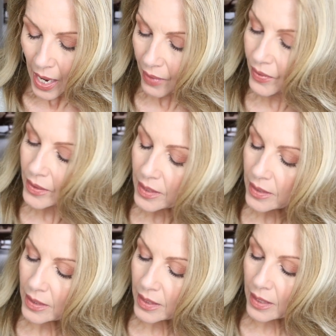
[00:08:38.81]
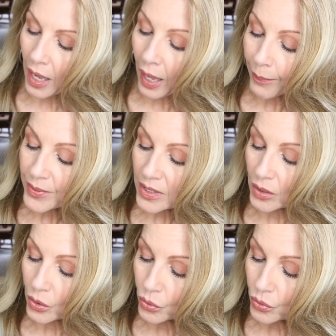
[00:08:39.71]
And this is the
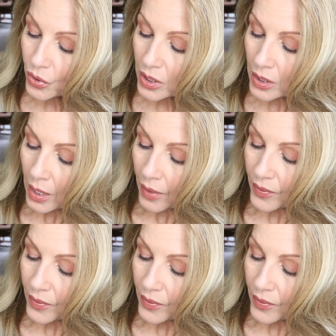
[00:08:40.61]
Absolute,